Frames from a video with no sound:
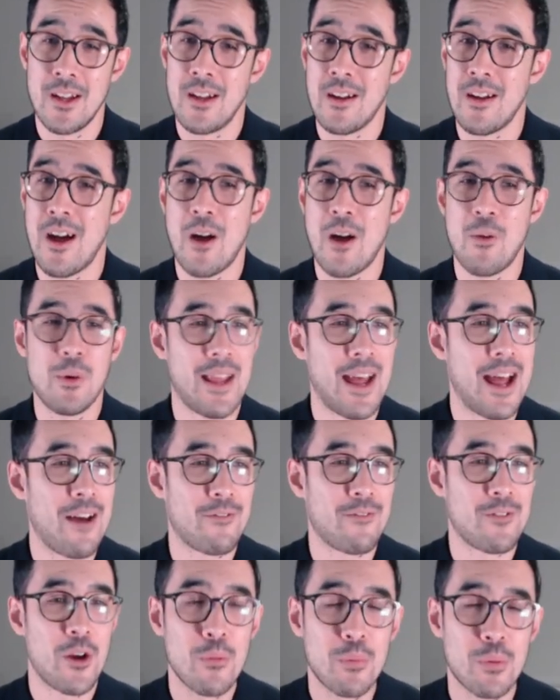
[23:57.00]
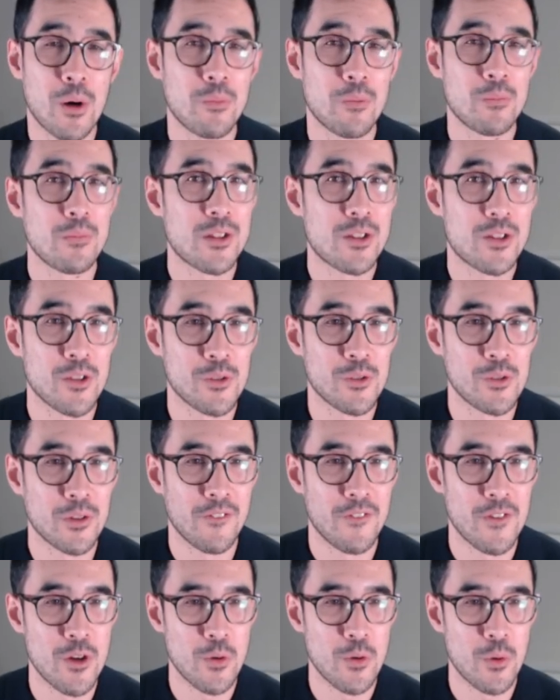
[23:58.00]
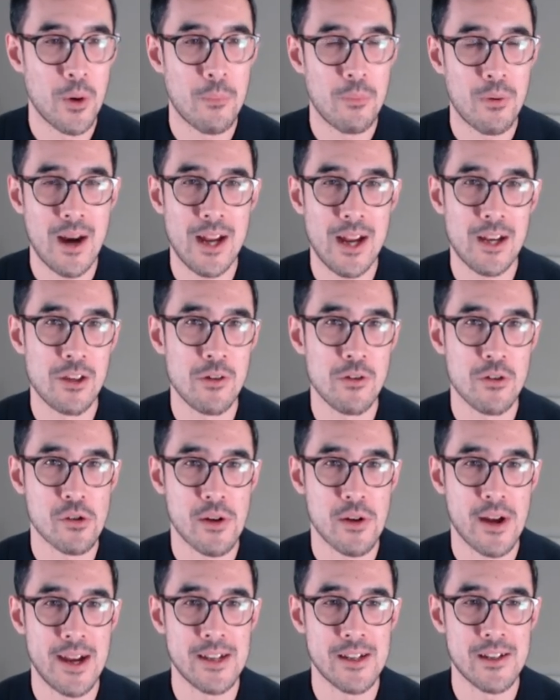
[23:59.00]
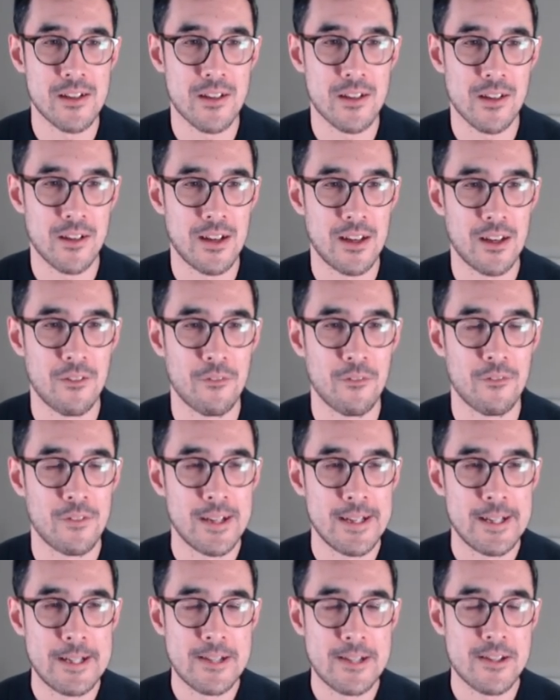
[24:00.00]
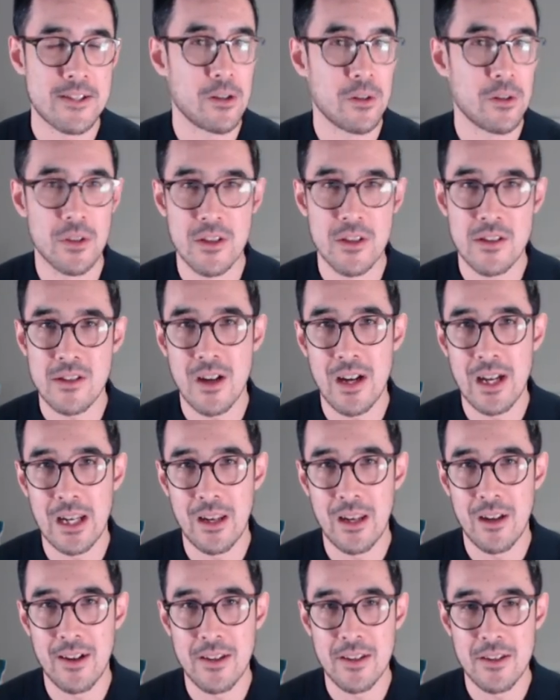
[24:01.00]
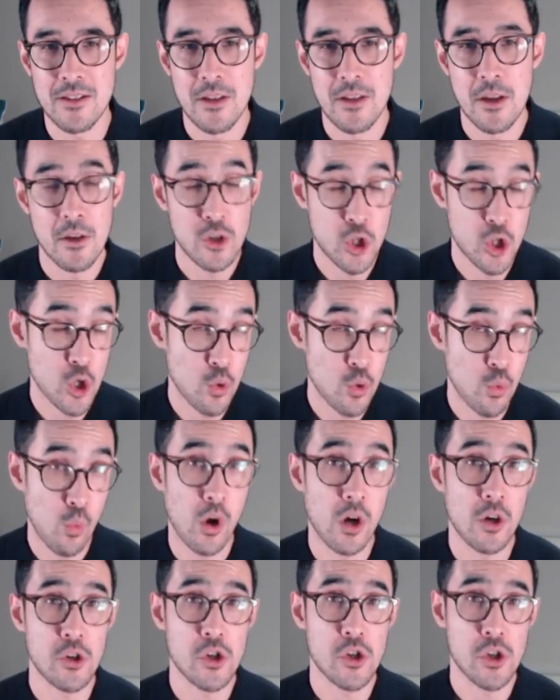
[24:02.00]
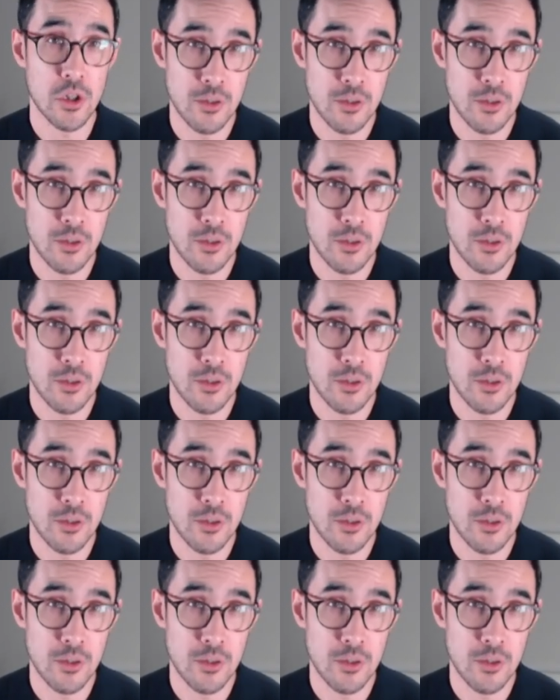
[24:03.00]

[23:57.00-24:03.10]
I would have no problem at all if you were a brand new trader to kind of sit on the sidelines, do watch and